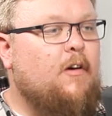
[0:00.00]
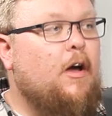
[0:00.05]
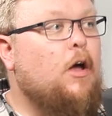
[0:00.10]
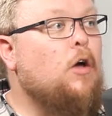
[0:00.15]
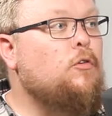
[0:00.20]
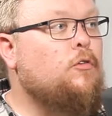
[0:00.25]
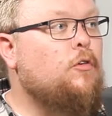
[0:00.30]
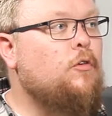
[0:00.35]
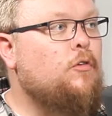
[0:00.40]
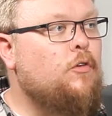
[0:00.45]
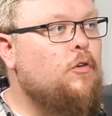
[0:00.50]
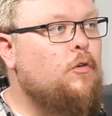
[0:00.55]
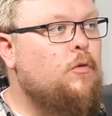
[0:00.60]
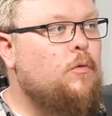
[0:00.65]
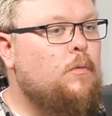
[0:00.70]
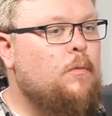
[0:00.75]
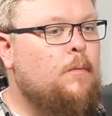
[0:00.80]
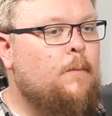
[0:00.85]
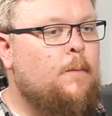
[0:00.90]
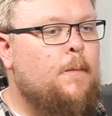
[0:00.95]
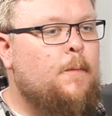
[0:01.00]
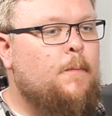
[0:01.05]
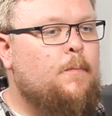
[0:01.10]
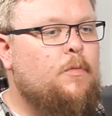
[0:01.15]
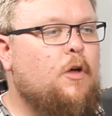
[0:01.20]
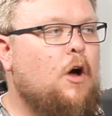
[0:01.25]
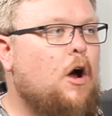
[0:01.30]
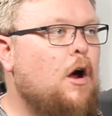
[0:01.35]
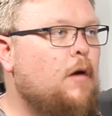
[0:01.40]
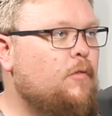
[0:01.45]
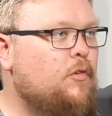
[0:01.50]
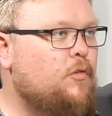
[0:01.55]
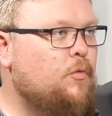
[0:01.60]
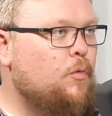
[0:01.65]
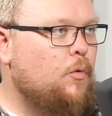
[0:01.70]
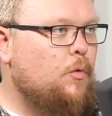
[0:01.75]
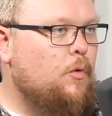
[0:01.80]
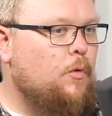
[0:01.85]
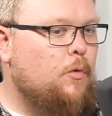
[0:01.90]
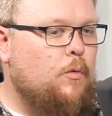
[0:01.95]
go too soon, the harvest
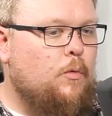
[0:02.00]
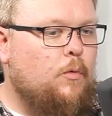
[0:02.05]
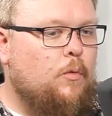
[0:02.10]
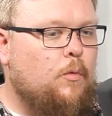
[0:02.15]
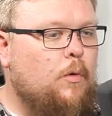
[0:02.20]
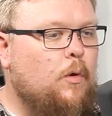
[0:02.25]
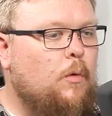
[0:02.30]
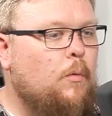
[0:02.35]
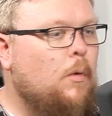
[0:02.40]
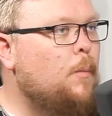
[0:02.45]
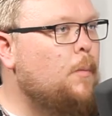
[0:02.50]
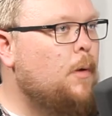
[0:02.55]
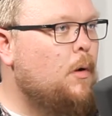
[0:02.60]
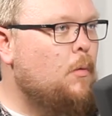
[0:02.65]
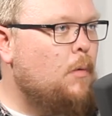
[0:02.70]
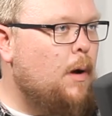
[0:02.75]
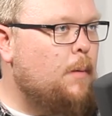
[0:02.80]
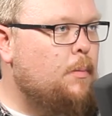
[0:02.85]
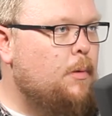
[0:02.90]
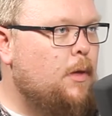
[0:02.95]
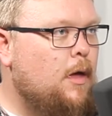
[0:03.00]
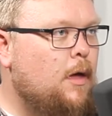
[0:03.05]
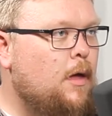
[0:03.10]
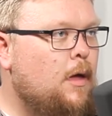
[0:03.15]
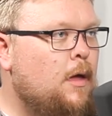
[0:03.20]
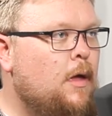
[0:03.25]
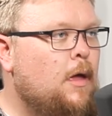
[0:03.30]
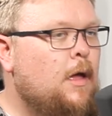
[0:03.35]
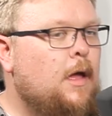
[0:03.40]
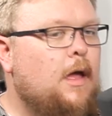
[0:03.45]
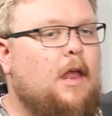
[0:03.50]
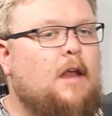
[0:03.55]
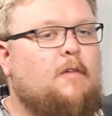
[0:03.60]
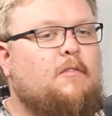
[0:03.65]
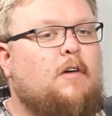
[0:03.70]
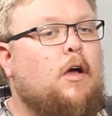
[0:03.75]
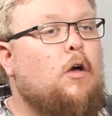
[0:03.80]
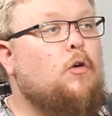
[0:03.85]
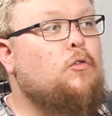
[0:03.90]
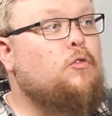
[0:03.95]
won't be ripe yet. And
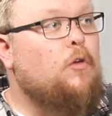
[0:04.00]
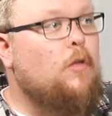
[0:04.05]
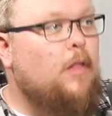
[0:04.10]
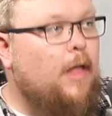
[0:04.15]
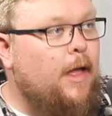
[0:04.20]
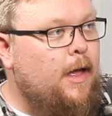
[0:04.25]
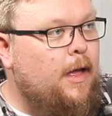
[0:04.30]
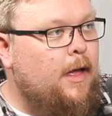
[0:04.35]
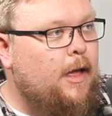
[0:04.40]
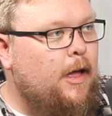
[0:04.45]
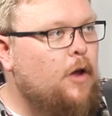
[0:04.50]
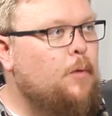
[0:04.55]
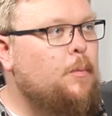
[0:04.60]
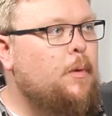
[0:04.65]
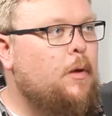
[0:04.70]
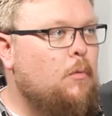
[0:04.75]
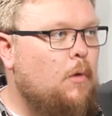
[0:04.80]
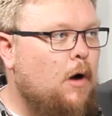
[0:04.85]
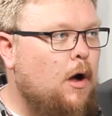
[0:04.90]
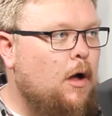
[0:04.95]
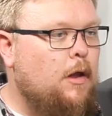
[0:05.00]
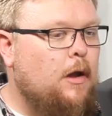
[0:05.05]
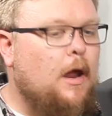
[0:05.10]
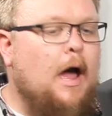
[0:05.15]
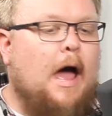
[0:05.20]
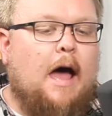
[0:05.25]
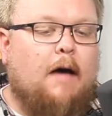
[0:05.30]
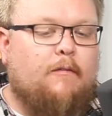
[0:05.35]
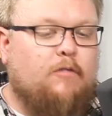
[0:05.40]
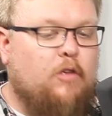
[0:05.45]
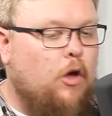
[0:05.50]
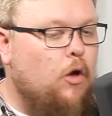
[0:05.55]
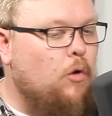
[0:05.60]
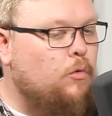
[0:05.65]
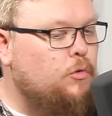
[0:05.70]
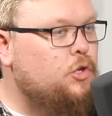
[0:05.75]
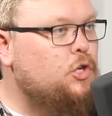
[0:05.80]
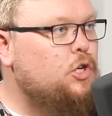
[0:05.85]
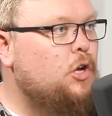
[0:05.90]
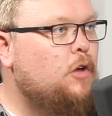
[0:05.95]
if I go too late, it'll be rotten. I have to
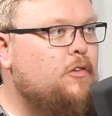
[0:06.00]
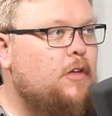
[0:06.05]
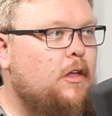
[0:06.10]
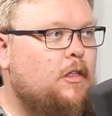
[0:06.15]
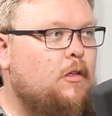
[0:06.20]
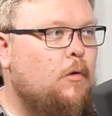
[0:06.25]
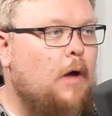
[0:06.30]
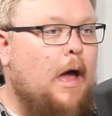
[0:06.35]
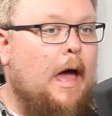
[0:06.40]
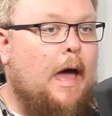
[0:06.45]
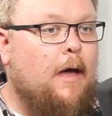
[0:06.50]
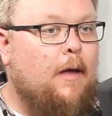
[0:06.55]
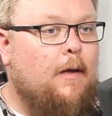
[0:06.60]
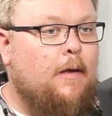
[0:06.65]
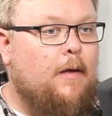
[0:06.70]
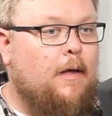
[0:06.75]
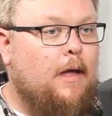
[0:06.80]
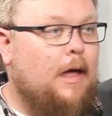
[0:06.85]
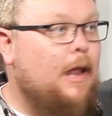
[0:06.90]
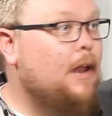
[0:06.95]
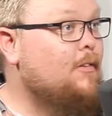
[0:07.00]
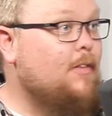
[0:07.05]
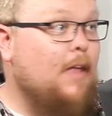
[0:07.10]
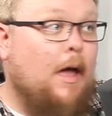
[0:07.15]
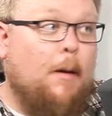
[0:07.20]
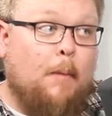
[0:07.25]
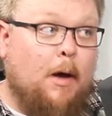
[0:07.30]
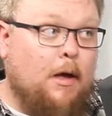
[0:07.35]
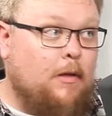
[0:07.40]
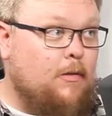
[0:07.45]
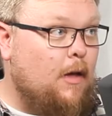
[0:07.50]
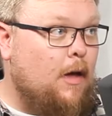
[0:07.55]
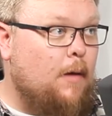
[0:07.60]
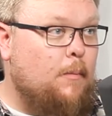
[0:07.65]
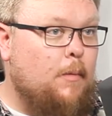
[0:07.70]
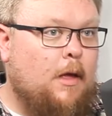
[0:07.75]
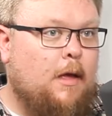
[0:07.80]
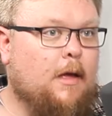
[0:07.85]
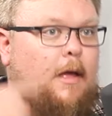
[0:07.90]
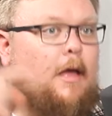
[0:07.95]
go just and it's not my
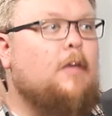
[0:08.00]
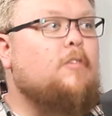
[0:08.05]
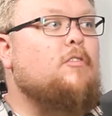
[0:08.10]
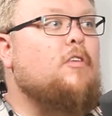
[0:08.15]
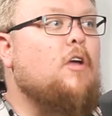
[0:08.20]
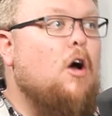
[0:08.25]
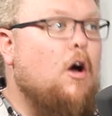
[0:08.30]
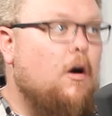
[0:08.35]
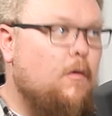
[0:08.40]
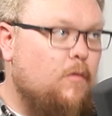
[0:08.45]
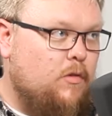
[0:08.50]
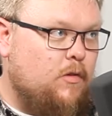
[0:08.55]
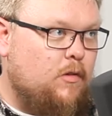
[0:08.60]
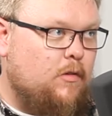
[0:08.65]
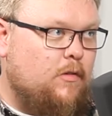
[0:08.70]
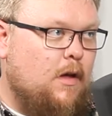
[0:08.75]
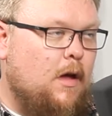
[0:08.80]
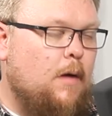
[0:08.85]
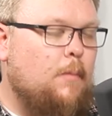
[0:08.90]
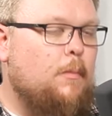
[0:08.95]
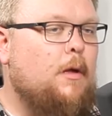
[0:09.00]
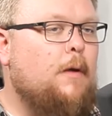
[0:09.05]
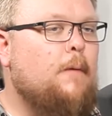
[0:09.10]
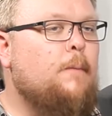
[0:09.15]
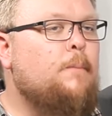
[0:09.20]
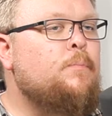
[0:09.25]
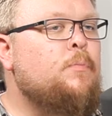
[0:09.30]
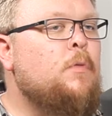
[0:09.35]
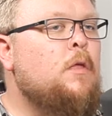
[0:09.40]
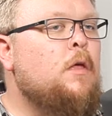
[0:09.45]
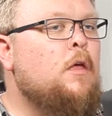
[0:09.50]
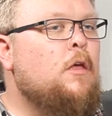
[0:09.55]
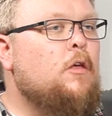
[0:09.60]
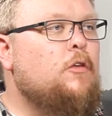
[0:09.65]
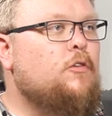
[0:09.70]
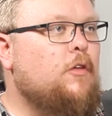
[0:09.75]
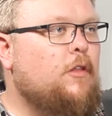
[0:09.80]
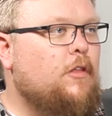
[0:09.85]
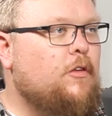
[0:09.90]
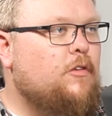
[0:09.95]
timing, it's the harvest's timing.
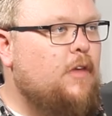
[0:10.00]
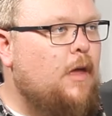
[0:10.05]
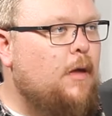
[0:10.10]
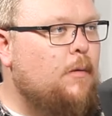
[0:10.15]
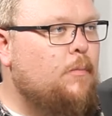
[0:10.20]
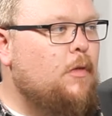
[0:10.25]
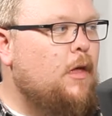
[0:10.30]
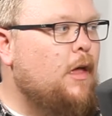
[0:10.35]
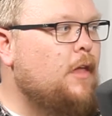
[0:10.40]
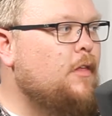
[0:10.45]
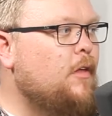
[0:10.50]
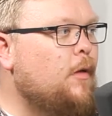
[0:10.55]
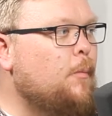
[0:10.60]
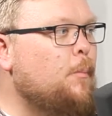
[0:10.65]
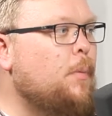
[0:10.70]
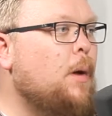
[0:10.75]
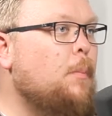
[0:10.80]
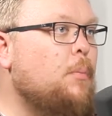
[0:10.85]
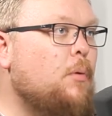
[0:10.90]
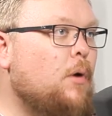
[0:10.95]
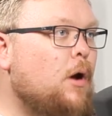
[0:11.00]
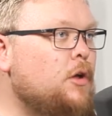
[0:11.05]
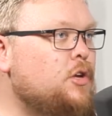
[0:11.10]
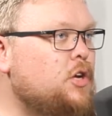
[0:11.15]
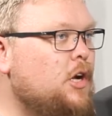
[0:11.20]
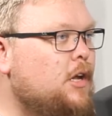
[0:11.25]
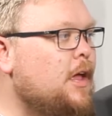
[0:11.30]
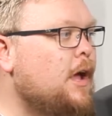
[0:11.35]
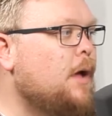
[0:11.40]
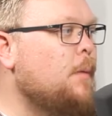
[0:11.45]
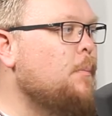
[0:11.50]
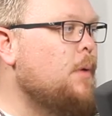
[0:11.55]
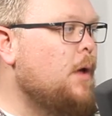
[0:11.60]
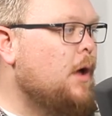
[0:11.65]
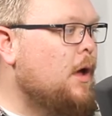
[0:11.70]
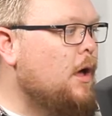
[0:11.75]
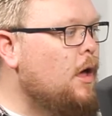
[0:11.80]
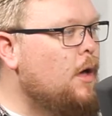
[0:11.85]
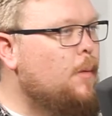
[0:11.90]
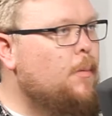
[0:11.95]
So the same, but a project I can
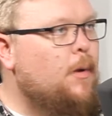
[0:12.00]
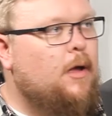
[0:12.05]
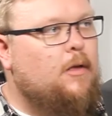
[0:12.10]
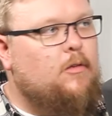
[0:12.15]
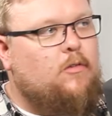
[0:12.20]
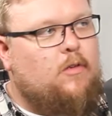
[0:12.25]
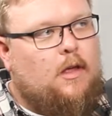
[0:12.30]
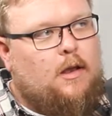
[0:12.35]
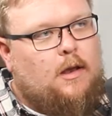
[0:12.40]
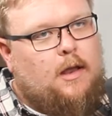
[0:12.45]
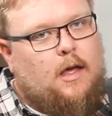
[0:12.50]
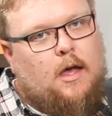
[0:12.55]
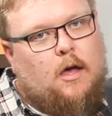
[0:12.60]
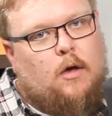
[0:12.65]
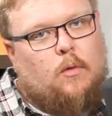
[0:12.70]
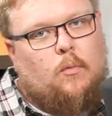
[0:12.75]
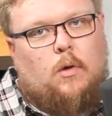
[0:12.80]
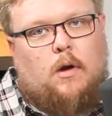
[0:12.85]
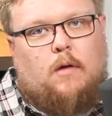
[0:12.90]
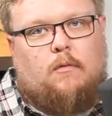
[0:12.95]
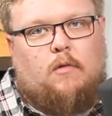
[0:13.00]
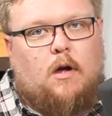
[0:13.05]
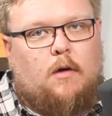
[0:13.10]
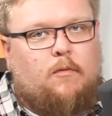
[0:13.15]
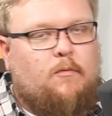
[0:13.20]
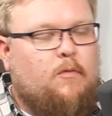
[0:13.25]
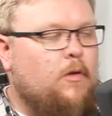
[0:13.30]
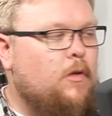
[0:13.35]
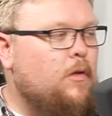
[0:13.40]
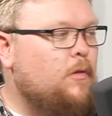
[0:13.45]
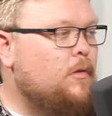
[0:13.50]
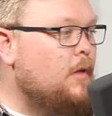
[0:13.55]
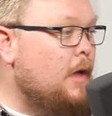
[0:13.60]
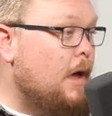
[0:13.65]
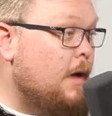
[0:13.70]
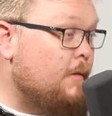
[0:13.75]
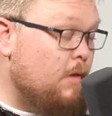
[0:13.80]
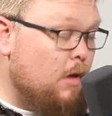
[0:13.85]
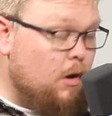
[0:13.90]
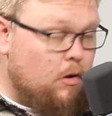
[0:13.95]
pick up, I can set down whenever I
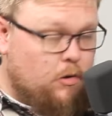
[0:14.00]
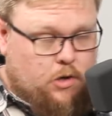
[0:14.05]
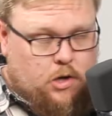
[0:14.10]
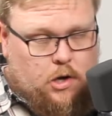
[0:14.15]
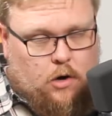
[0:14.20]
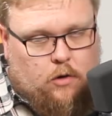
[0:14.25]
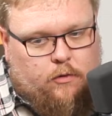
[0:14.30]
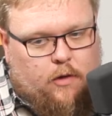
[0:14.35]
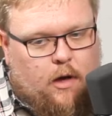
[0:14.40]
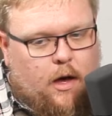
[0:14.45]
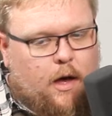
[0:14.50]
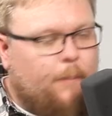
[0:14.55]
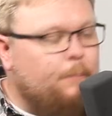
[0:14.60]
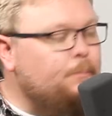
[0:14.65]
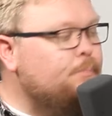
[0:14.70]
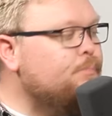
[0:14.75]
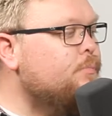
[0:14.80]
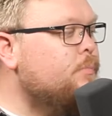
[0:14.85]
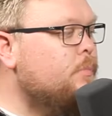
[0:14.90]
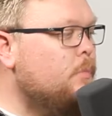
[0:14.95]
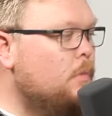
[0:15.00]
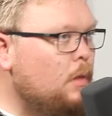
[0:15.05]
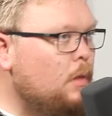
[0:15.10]
have energy or time.